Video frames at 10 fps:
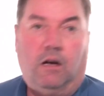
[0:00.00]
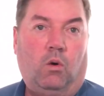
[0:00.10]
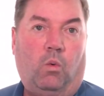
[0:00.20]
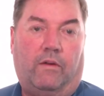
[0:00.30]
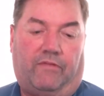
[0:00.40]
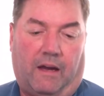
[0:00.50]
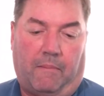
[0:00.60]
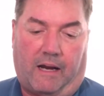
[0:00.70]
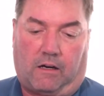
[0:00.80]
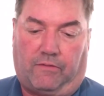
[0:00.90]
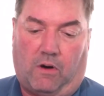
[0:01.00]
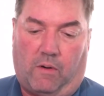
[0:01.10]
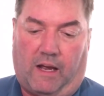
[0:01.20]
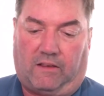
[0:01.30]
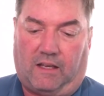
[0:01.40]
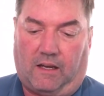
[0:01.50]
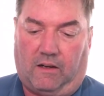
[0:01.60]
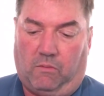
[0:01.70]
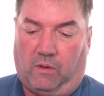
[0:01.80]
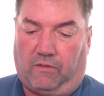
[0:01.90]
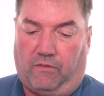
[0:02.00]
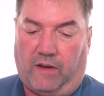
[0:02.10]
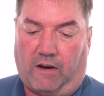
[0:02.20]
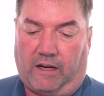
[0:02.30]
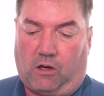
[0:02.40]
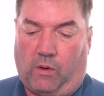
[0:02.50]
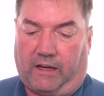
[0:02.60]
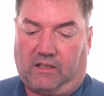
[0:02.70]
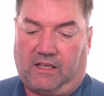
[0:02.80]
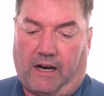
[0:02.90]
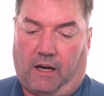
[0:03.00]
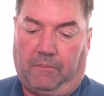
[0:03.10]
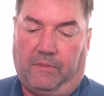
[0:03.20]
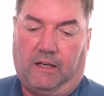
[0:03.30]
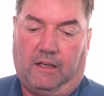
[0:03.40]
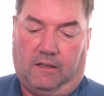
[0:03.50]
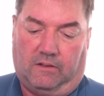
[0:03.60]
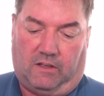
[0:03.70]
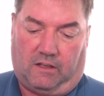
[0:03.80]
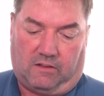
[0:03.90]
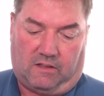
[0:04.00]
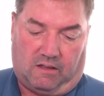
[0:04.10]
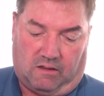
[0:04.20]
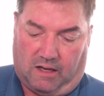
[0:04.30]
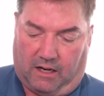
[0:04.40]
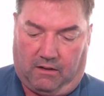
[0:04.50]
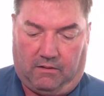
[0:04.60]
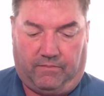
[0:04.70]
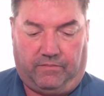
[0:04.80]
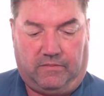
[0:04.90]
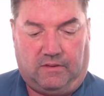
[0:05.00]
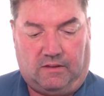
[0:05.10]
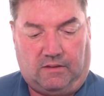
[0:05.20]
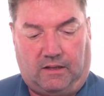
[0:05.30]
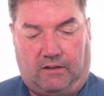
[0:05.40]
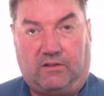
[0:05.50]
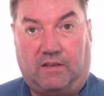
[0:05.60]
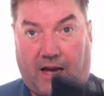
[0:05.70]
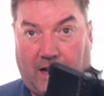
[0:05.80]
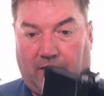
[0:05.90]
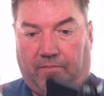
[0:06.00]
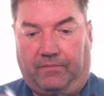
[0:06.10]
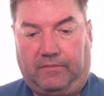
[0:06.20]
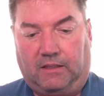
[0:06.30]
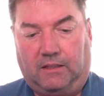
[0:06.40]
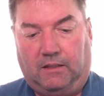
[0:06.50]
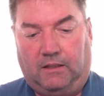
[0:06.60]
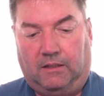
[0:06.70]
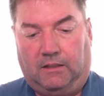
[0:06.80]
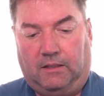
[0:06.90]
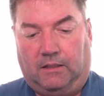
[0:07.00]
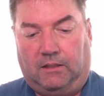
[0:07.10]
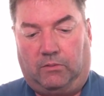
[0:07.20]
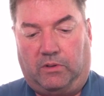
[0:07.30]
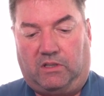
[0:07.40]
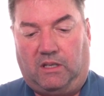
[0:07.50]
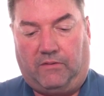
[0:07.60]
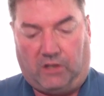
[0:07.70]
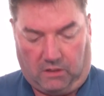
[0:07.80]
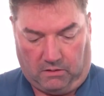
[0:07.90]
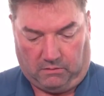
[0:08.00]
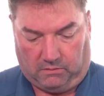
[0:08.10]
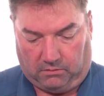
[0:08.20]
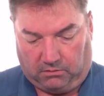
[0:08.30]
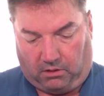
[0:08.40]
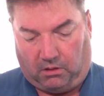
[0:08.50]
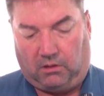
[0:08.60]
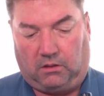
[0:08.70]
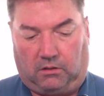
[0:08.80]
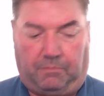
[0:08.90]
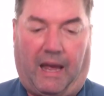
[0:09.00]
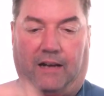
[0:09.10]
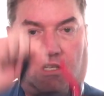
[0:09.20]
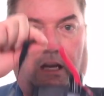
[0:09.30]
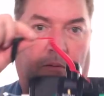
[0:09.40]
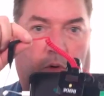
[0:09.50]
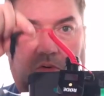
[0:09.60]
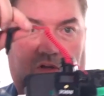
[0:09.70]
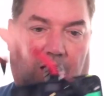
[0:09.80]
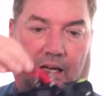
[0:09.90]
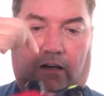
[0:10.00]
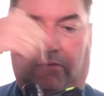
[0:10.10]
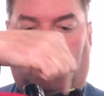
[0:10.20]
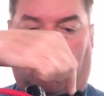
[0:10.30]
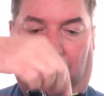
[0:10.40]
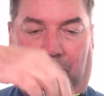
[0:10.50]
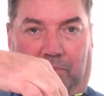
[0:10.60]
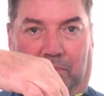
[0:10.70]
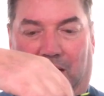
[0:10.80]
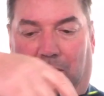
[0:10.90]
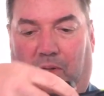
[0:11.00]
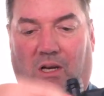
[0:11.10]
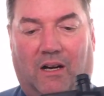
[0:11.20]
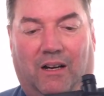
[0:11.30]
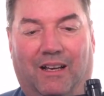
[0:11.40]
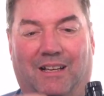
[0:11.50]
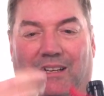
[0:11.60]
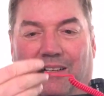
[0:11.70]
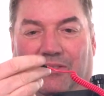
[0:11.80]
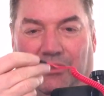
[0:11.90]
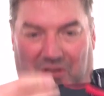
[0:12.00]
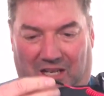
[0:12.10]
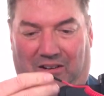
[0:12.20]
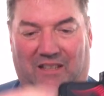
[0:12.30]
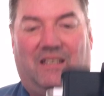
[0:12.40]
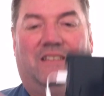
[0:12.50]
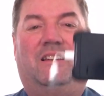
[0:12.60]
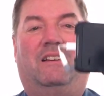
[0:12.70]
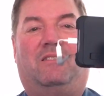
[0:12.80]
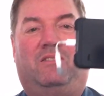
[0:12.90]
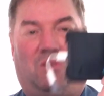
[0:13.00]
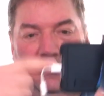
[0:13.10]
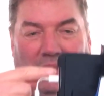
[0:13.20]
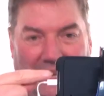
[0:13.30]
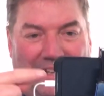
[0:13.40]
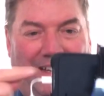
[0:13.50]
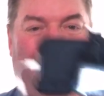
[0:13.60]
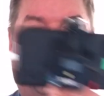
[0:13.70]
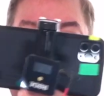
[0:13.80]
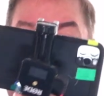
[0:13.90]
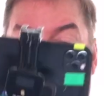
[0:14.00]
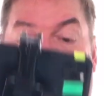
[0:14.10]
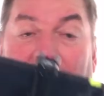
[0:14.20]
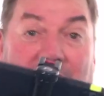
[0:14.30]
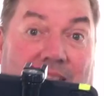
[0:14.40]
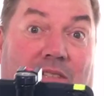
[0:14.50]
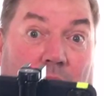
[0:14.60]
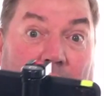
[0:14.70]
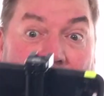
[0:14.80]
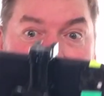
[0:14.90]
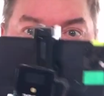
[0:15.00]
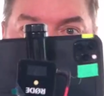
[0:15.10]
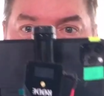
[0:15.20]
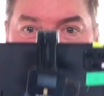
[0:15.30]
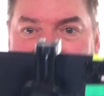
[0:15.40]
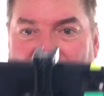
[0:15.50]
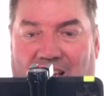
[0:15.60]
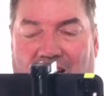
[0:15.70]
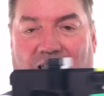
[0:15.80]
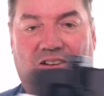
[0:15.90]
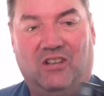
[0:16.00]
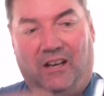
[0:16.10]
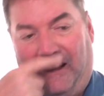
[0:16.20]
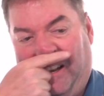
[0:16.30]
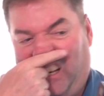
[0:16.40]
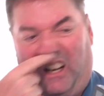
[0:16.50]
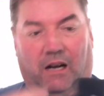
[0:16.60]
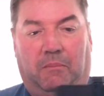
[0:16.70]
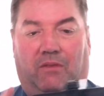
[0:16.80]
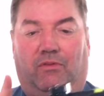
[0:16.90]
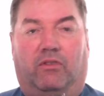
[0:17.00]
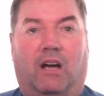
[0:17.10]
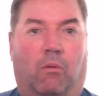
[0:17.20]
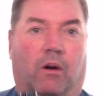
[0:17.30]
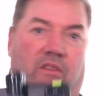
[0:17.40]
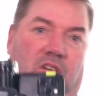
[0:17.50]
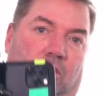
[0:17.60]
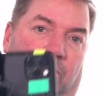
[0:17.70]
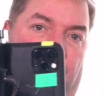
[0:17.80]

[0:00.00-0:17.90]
with that microphone at the end with very quick setup. So you can see there's that receiver, all the patch cables to get it from mini plug to TRSSS to lightning. Anyways, that's what we got to do in this day and age. If you've got one of the new